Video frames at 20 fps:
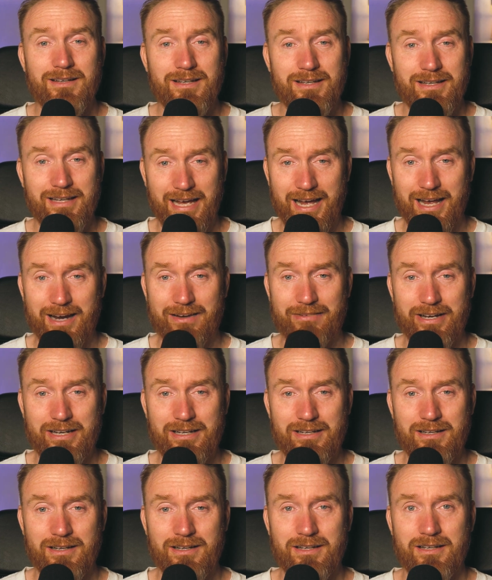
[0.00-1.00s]

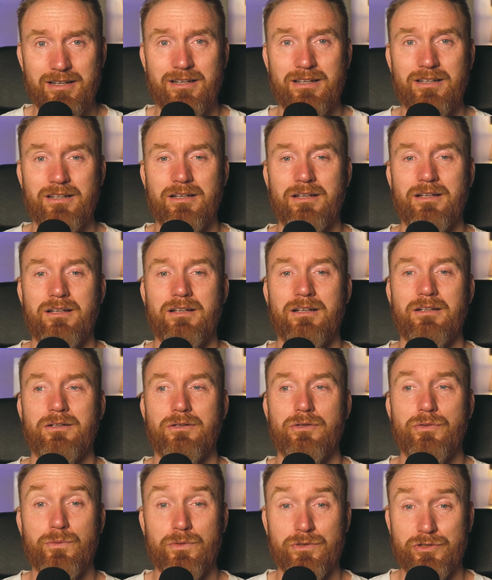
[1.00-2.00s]
caring
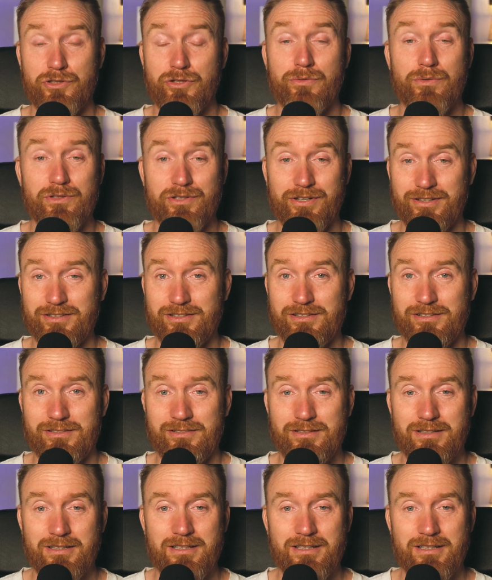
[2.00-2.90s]
toward your audience.